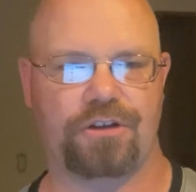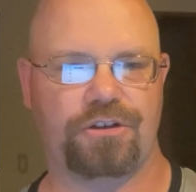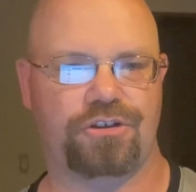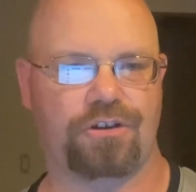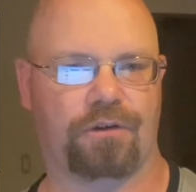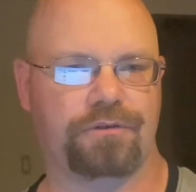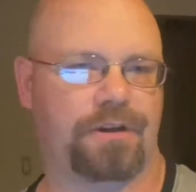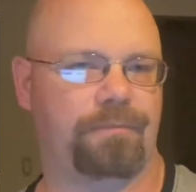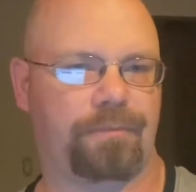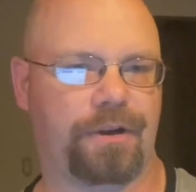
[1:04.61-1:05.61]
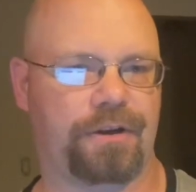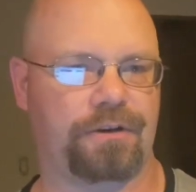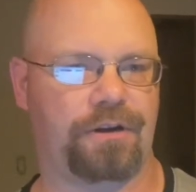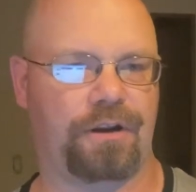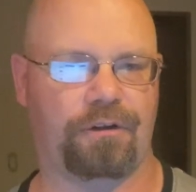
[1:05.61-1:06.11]
shows up, but
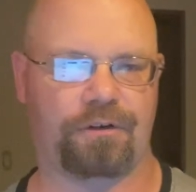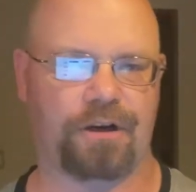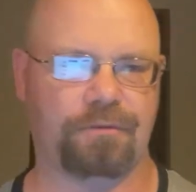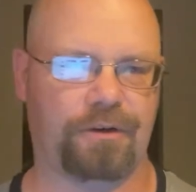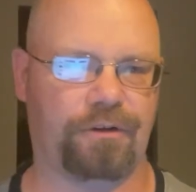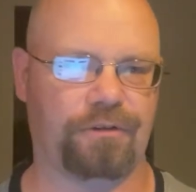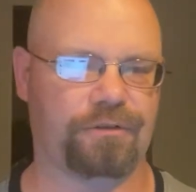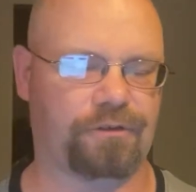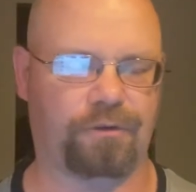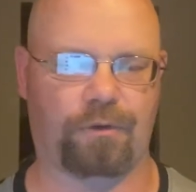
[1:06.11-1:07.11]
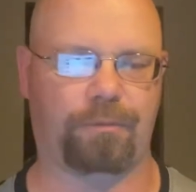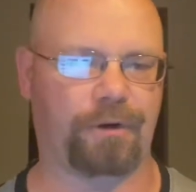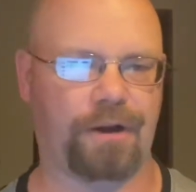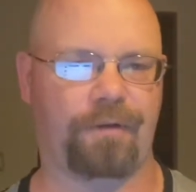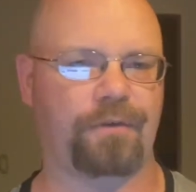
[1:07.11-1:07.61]
it talks about as a
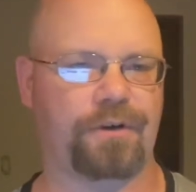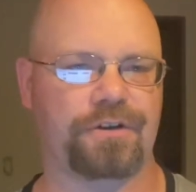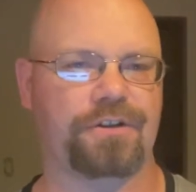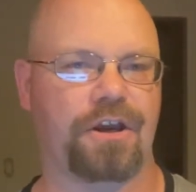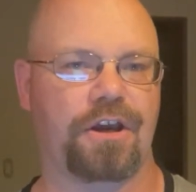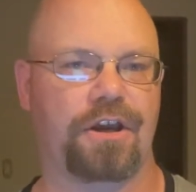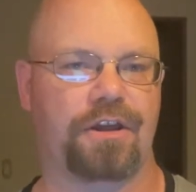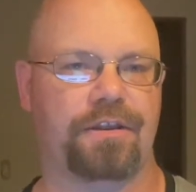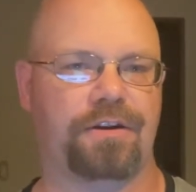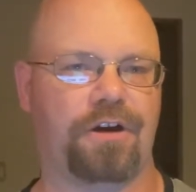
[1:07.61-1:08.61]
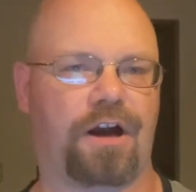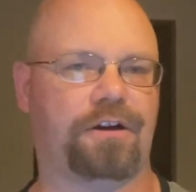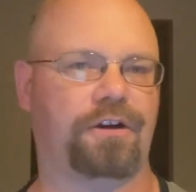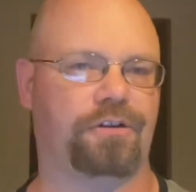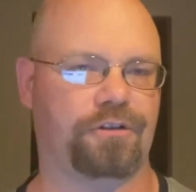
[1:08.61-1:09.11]
corporate governance. They
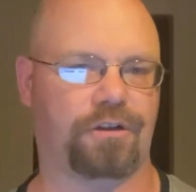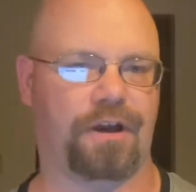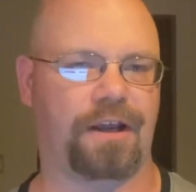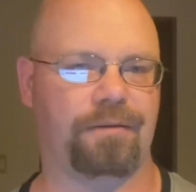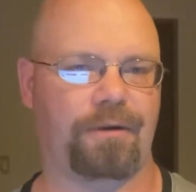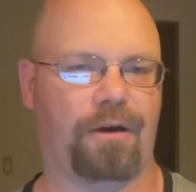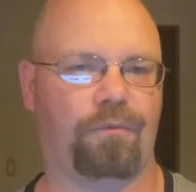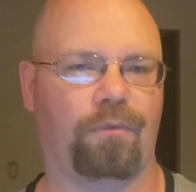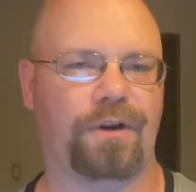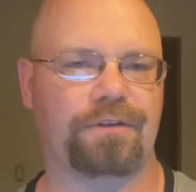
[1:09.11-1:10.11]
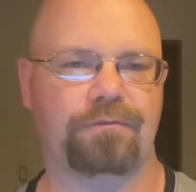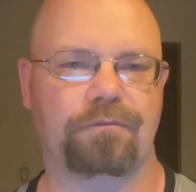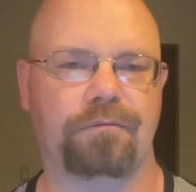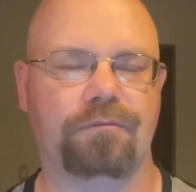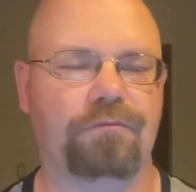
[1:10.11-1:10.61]
talk a good line about
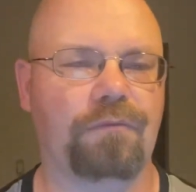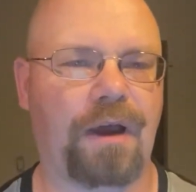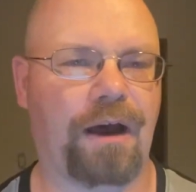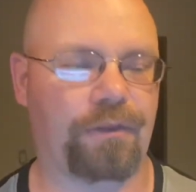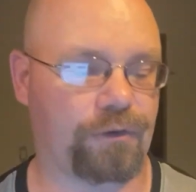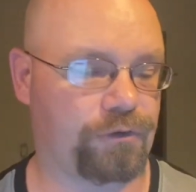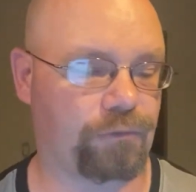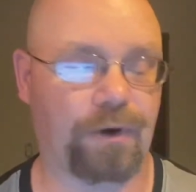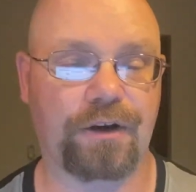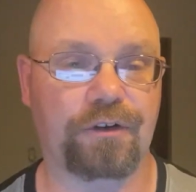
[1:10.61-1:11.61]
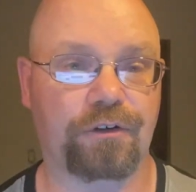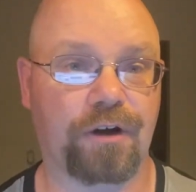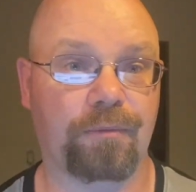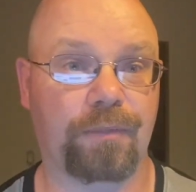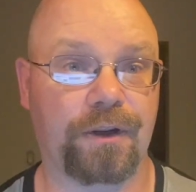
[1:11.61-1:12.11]
how you're running your
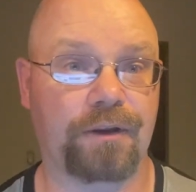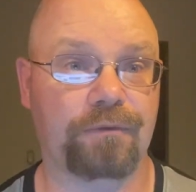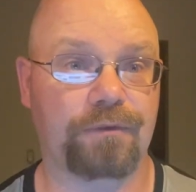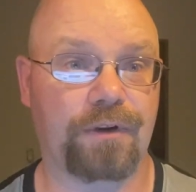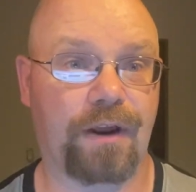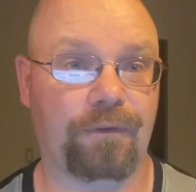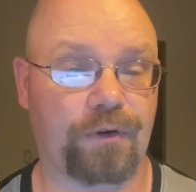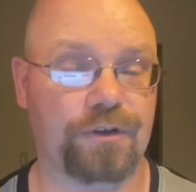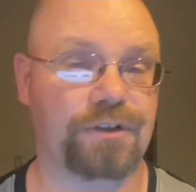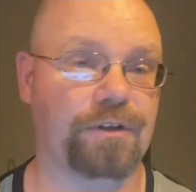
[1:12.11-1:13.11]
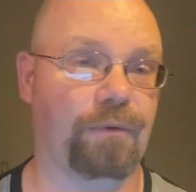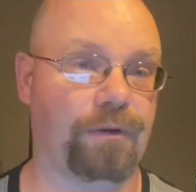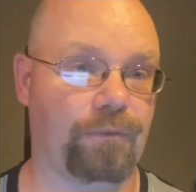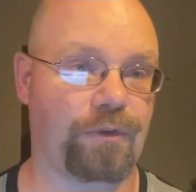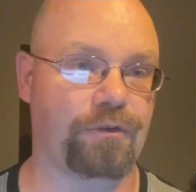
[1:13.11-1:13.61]
company, diversity,
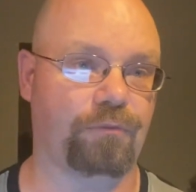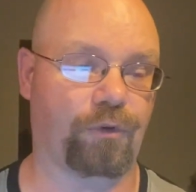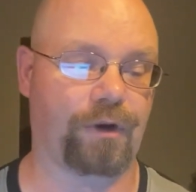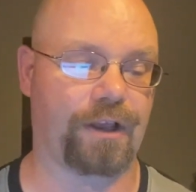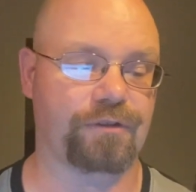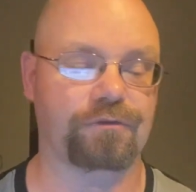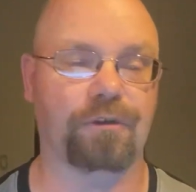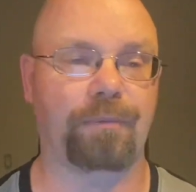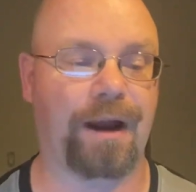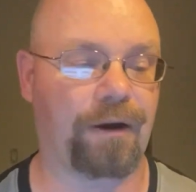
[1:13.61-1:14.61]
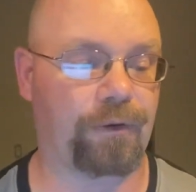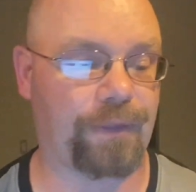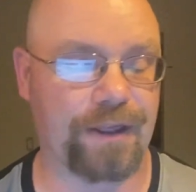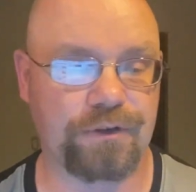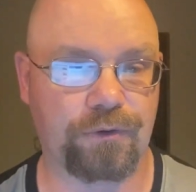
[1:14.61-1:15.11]
whether your board has real power,
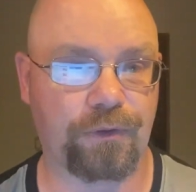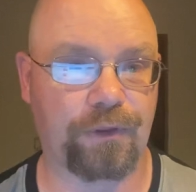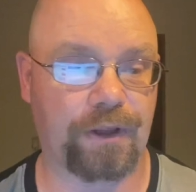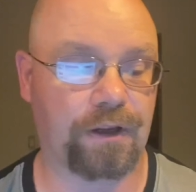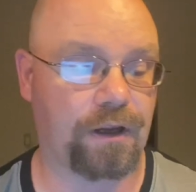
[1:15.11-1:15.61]
that sort of thing.